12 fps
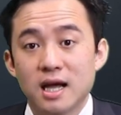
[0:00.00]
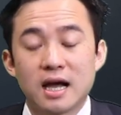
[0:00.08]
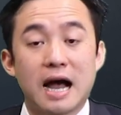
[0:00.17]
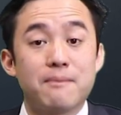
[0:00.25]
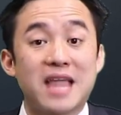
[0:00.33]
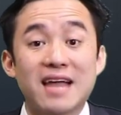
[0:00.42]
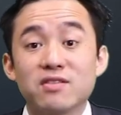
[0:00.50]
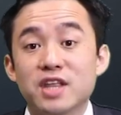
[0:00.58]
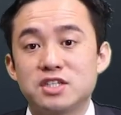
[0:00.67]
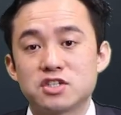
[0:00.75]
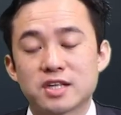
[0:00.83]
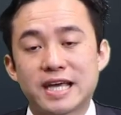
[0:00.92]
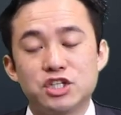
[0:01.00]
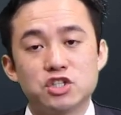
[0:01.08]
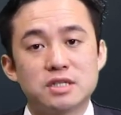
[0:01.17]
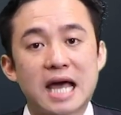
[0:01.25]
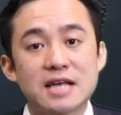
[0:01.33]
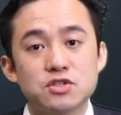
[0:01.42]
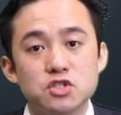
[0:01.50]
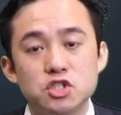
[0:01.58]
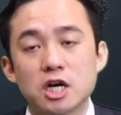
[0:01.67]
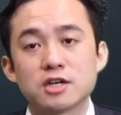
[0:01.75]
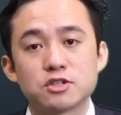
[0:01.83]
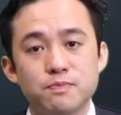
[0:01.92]
That legislation has
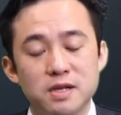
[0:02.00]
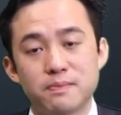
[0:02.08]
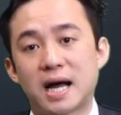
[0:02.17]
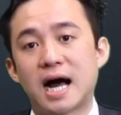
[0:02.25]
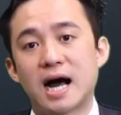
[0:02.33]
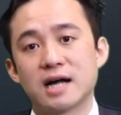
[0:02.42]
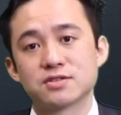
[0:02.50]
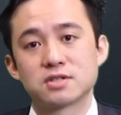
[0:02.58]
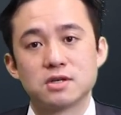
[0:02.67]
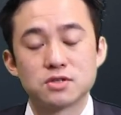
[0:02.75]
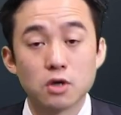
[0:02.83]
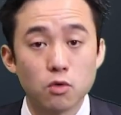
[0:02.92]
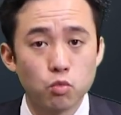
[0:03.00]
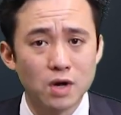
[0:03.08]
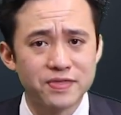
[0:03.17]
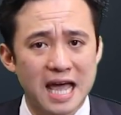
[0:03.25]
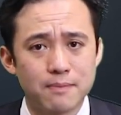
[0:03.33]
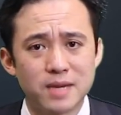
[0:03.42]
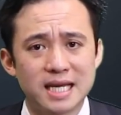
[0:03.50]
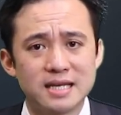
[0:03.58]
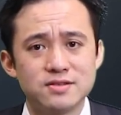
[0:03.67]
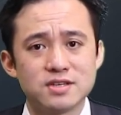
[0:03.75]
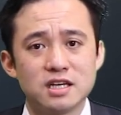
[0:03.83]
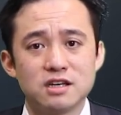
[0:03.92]
just been passed. So what that
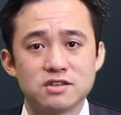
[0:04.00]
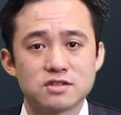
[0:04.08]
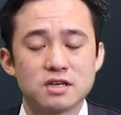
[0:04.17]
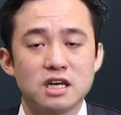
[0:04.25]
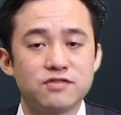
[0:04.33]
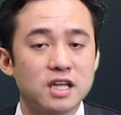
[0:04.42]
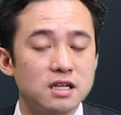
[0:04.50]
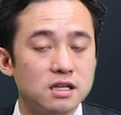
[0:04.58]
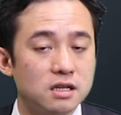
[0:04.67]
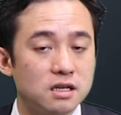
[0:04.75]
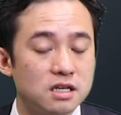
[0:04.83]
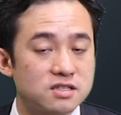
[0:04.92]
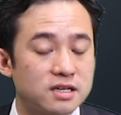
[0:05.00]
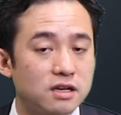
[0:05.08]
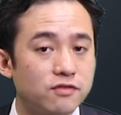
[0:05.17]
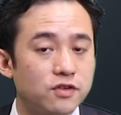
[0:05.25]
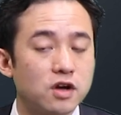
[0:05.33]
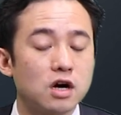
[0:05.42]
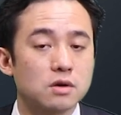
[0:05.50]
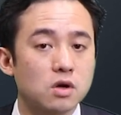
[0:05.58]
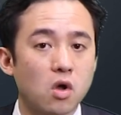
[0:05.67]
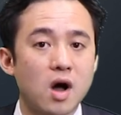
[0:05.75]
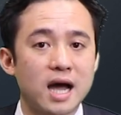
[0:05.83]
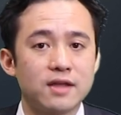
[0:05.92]
means is that if you've got
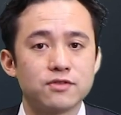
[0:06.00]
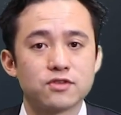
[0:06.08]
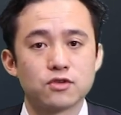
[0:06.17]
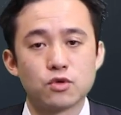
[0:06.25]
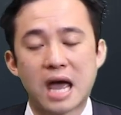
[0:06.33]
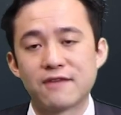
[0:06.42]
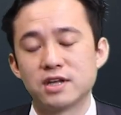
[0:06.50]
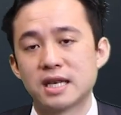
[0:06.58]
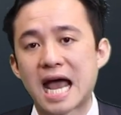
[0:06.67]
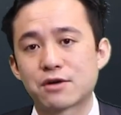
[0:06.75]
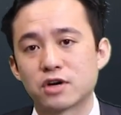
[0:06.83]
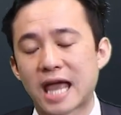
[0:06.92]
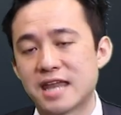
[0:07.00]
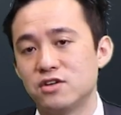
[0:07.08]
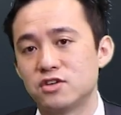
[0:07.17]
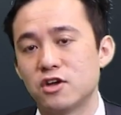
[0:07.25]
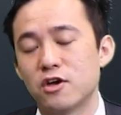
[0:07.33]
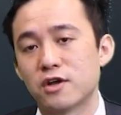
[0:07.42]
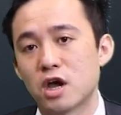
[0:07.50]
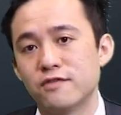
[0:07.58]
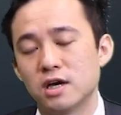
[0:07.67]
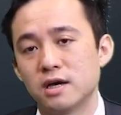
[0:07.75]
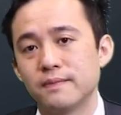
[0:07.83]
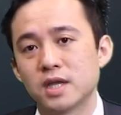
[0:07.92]
clients who have an aggregated
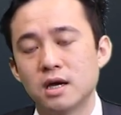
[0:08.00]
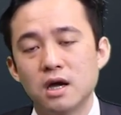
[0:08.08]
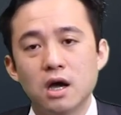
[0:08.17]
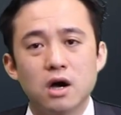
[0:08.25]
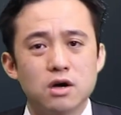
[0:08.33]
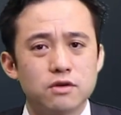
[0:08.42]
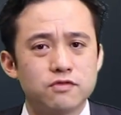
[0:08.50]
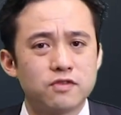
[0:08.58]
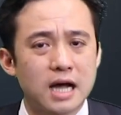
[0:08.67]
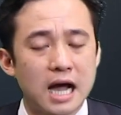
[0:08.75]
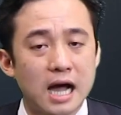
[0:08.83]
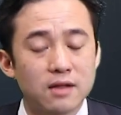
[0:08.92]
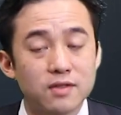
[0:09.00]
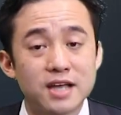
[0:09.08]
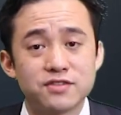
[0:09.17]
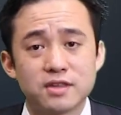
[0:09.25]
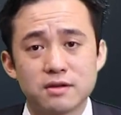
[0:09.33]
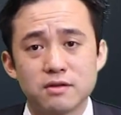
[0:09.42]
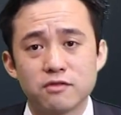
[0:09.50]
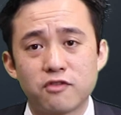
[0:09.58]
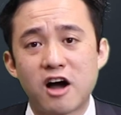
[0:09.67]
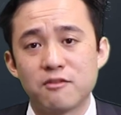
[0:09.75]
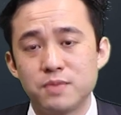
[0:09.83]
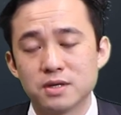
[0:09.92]
turnover of less than
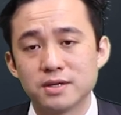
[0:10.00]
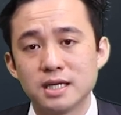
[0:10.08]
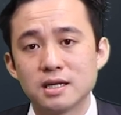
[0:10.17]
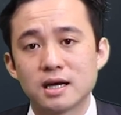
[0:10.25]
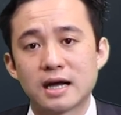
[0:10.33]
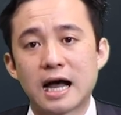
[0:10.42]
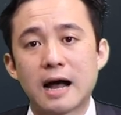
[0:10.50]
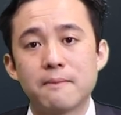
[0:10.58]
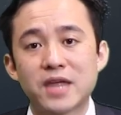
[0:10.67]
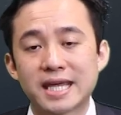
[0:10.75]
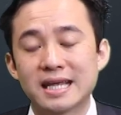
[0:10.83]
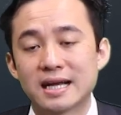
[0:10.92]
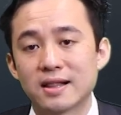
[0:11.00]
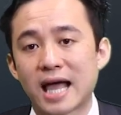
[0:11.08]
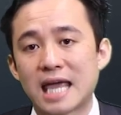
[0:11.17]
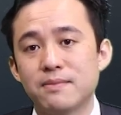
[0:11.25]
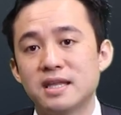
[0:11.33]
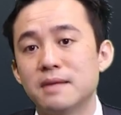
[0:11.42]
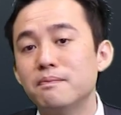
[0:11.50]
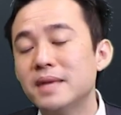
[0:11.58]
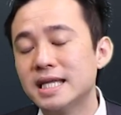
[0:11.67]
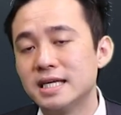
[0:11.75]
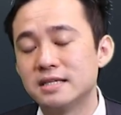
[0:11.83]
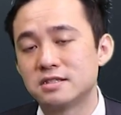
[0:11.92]
$5 billion, they can claim an
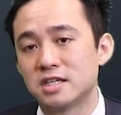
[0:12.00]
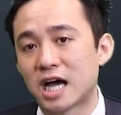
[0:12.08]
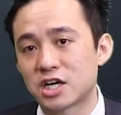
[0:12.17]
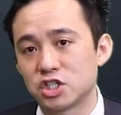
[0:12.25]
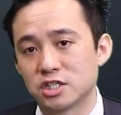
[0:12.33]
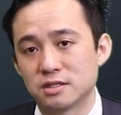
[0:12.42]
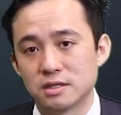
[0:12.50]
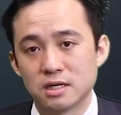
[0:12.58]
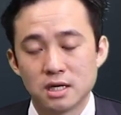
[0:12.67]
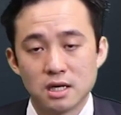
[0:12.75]
immediate deduction